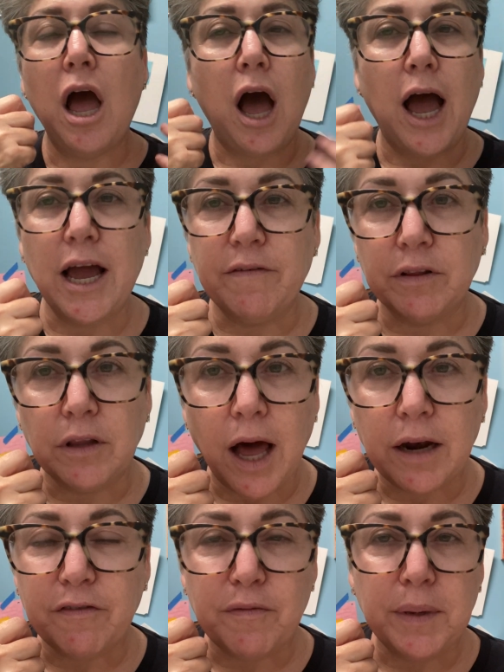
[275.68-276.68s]
I have a
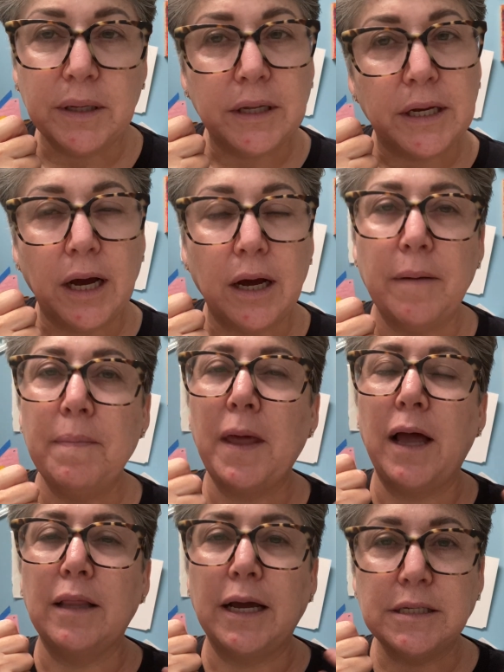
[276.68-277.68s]
lot of Amelia.
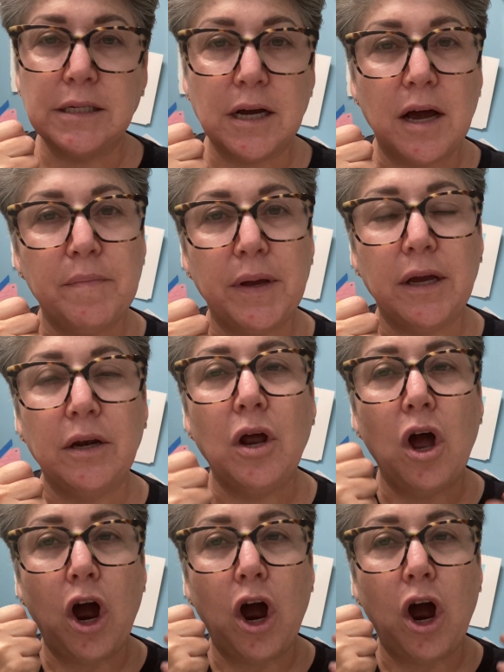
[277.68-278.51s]
I'd like to come in.